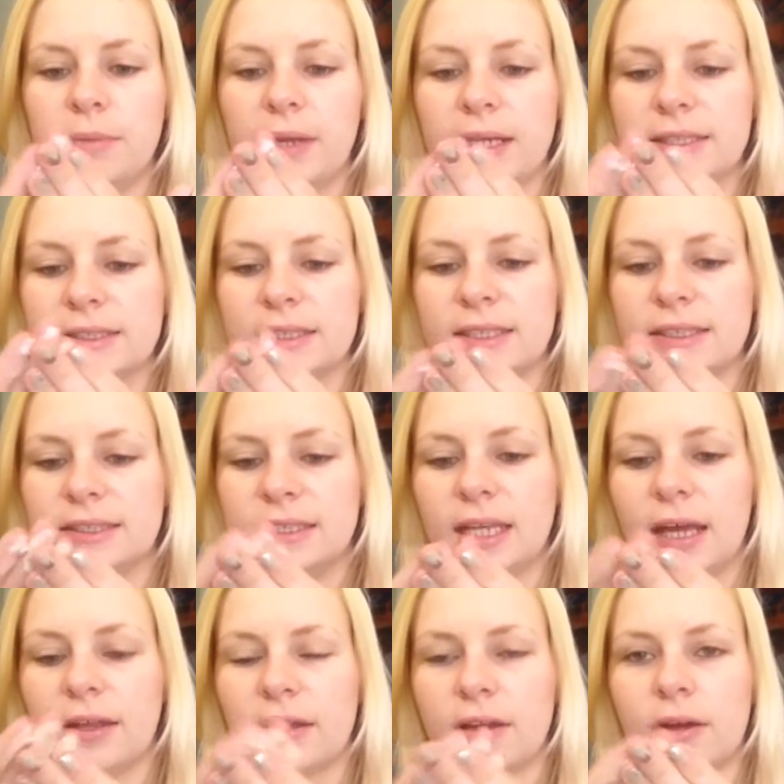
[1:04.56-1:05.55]
mix these
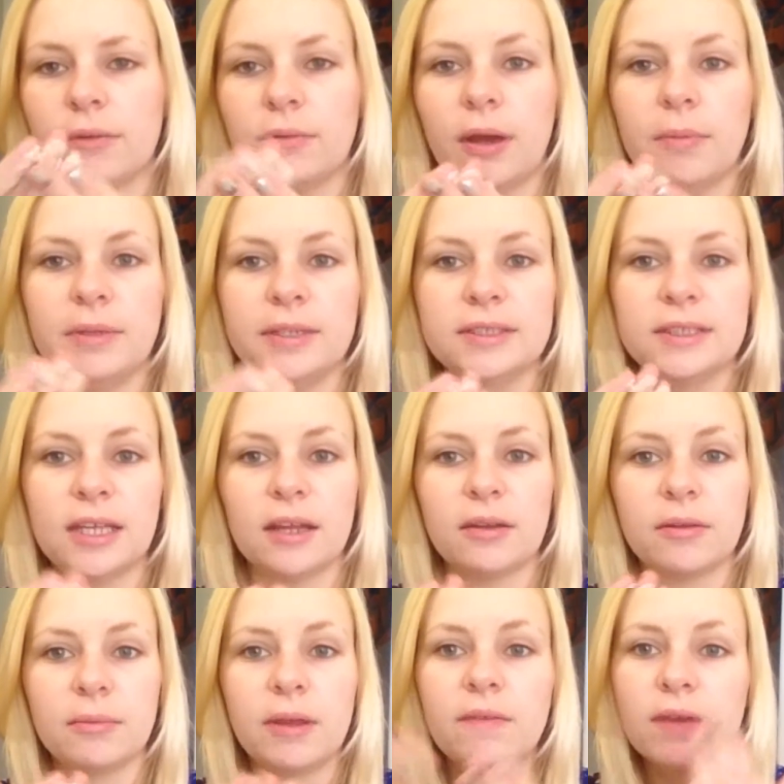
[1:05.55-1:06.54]
together, rub these
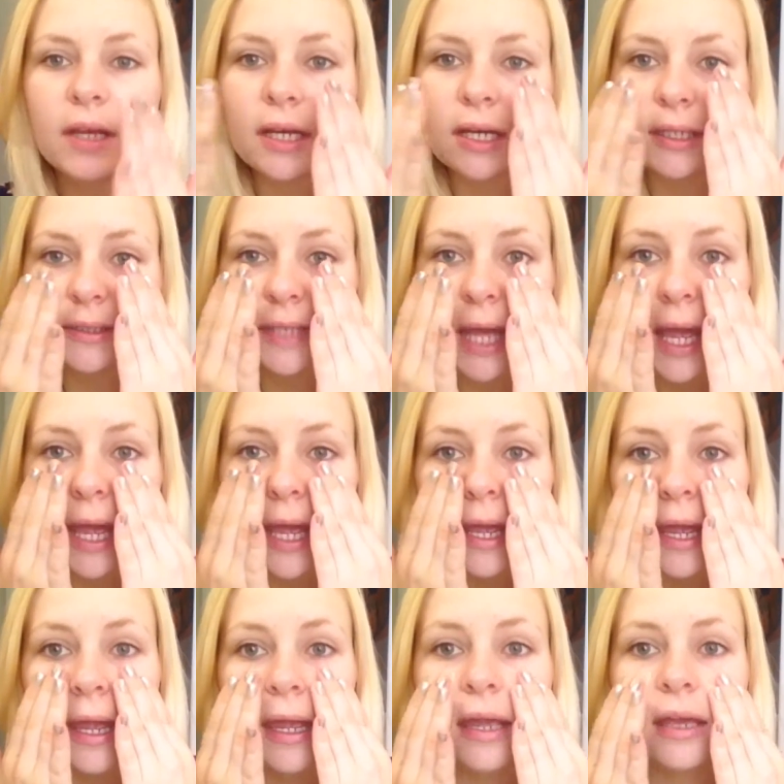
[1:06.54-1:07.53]
together with my fingers,
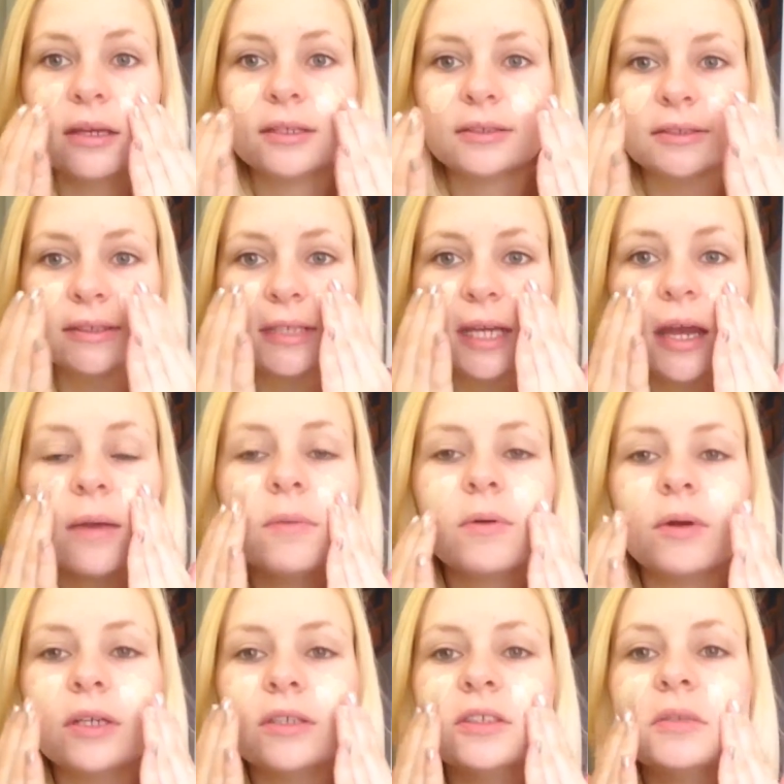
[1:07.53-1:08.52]
and I'm
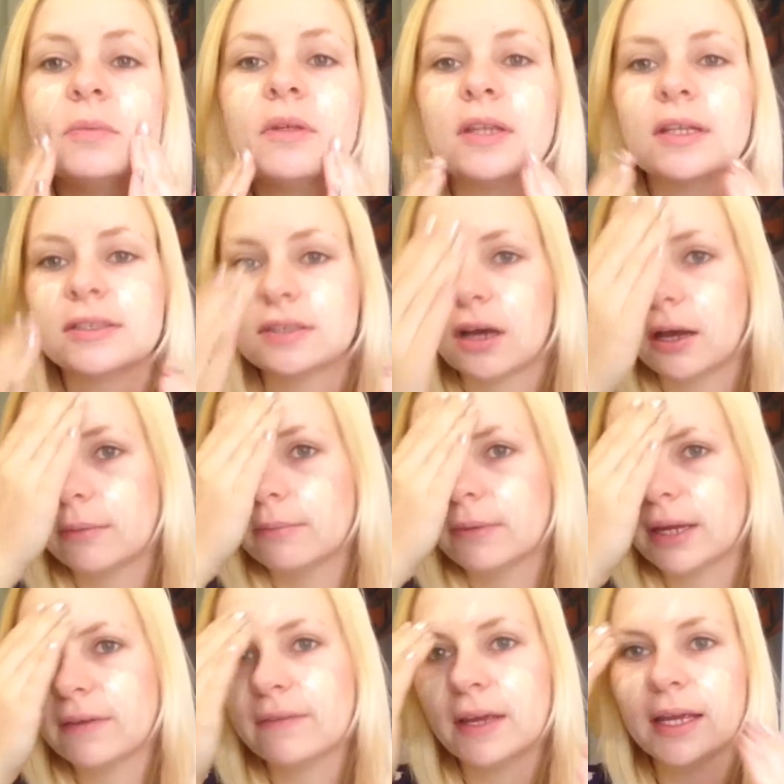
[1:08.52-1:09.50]
going to put this on
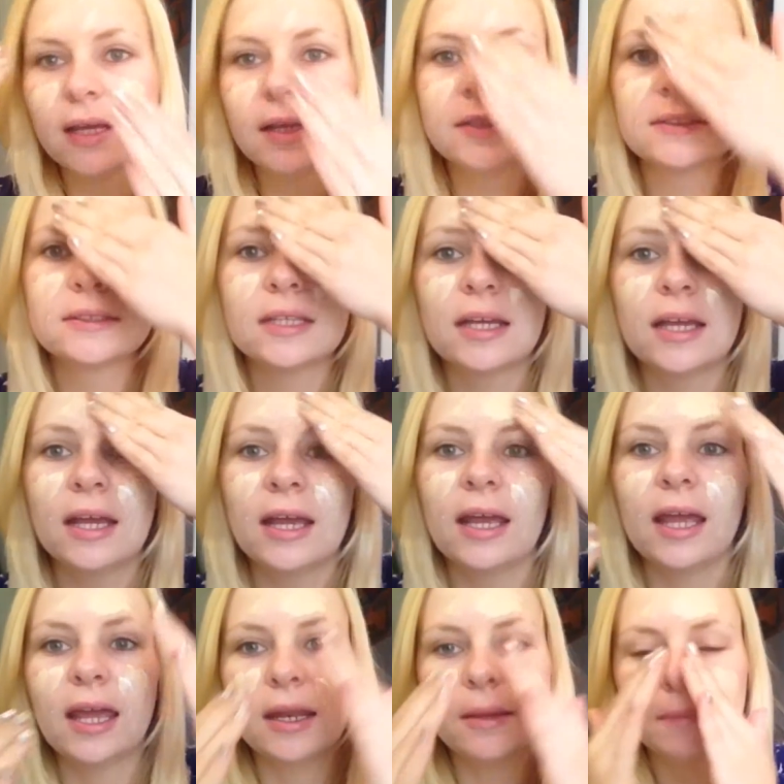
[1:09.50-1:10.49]
my face.
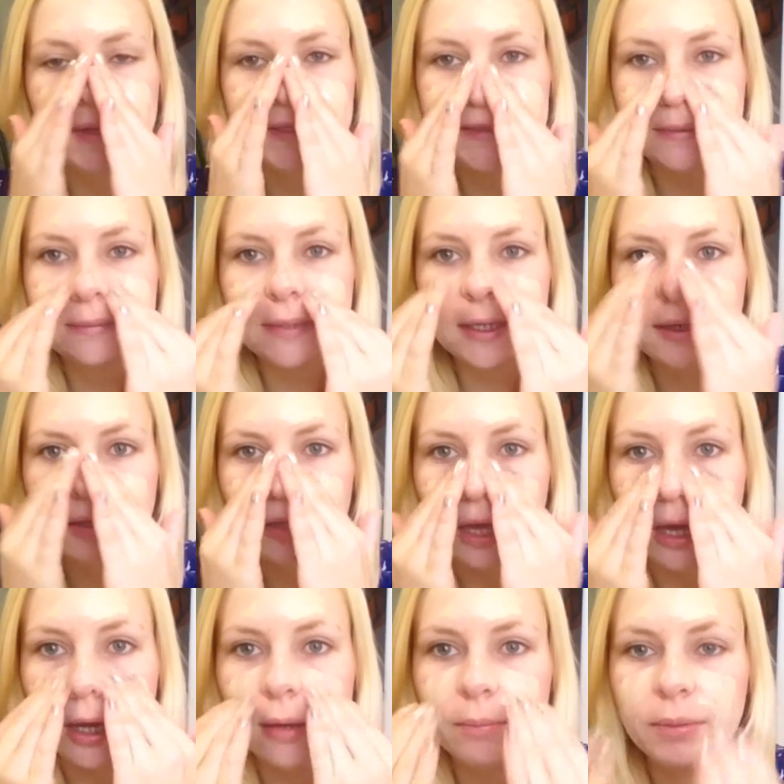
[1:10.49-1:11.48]
And it may seem like a
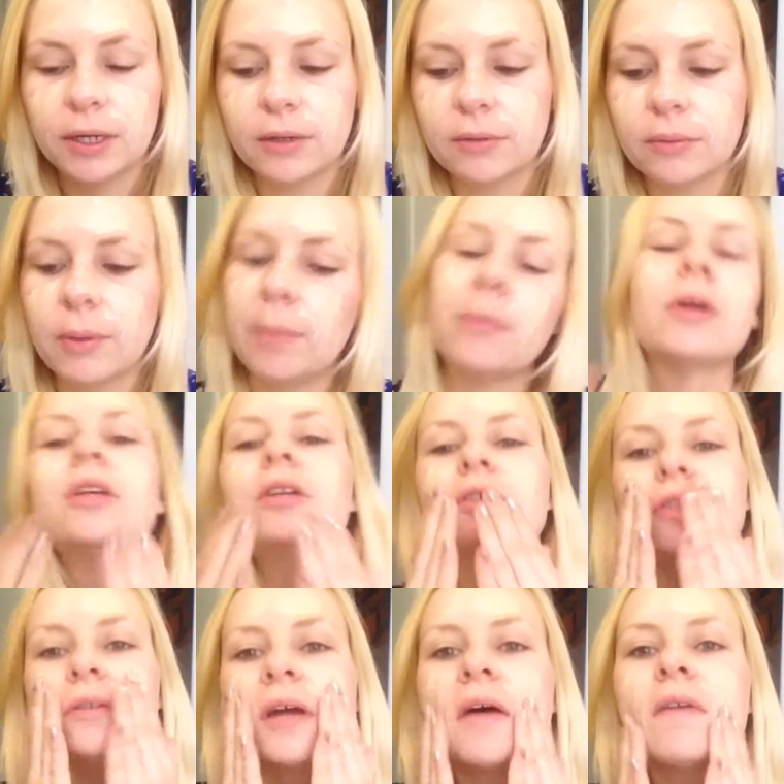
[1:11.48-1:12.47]
lot, but remember
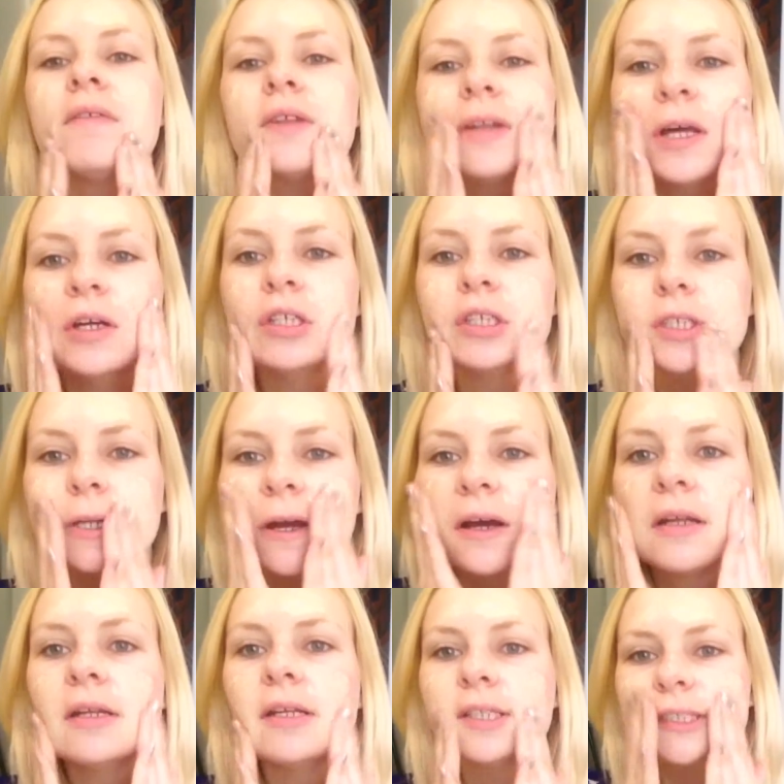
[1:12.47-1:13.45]
you do have the lotion
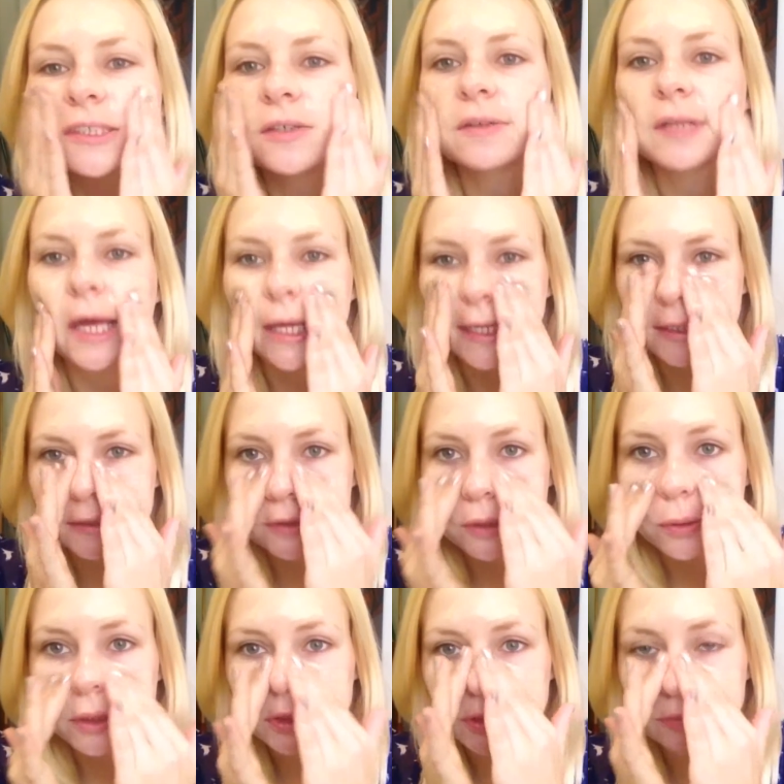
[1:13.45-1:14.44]
on, and so that is
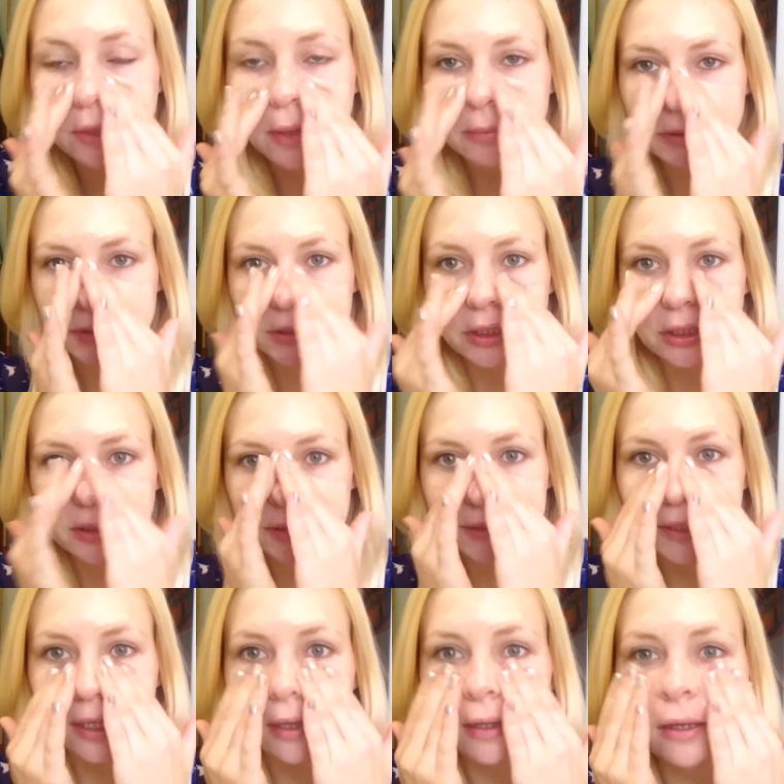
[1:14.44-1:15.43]
going to rub into your
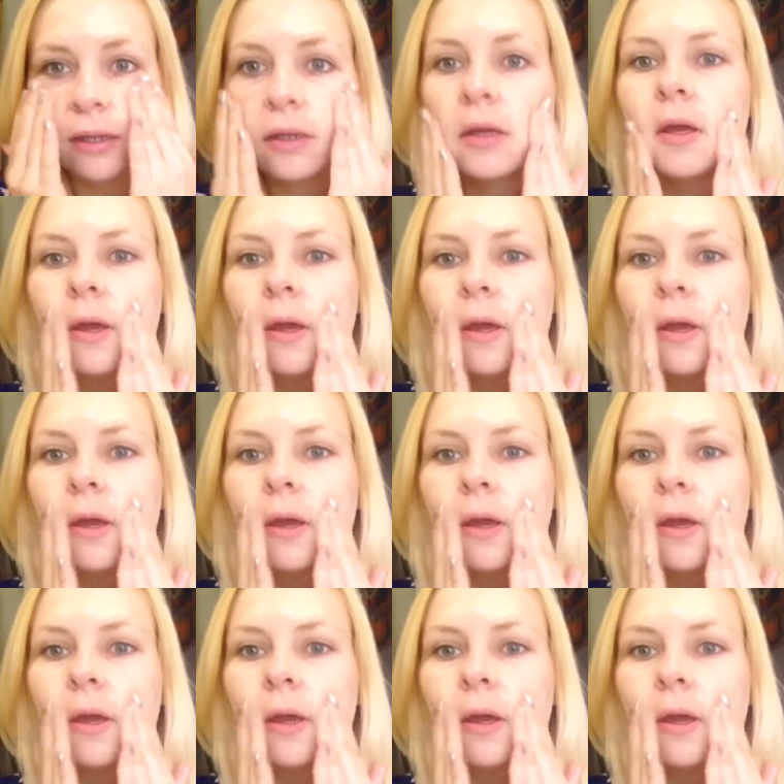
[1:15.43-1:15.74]
skin.